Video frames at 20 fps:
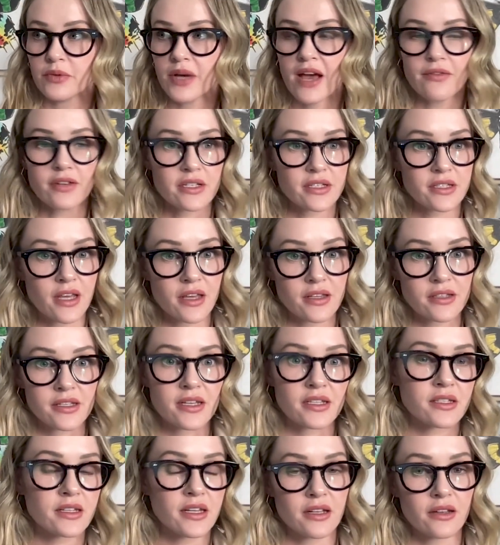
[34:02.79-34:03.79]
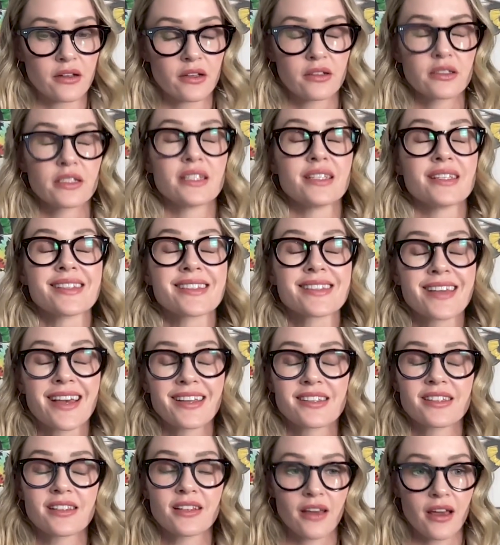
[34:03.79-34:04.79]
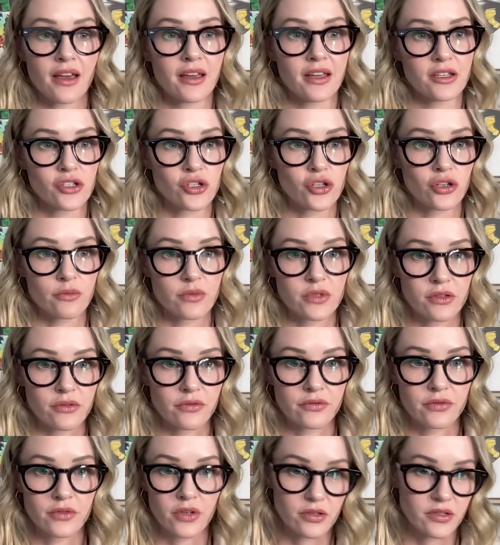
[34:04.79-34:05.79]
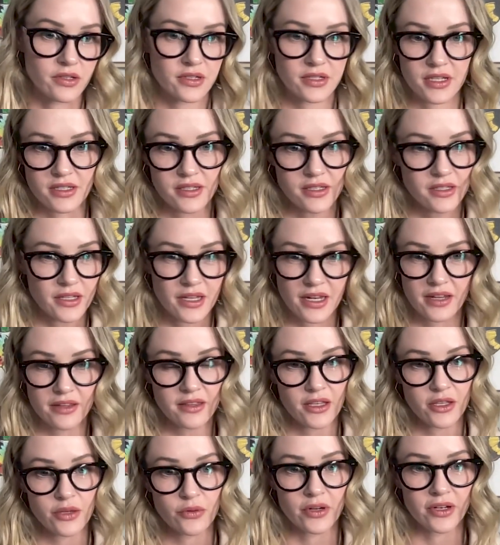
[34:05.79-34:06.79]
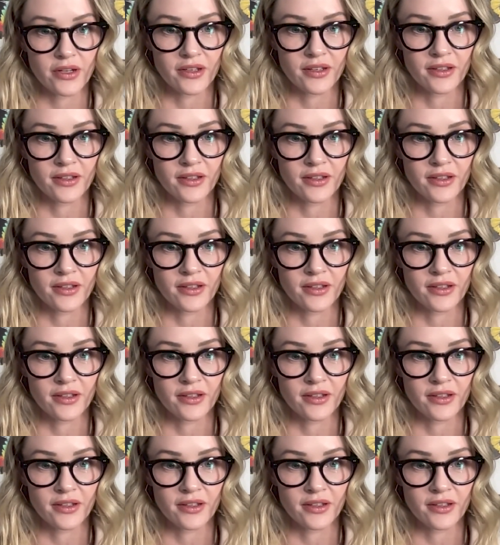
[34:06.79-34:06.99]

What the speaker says: haven't discussed yet in terms of narcissists? Is there anything you want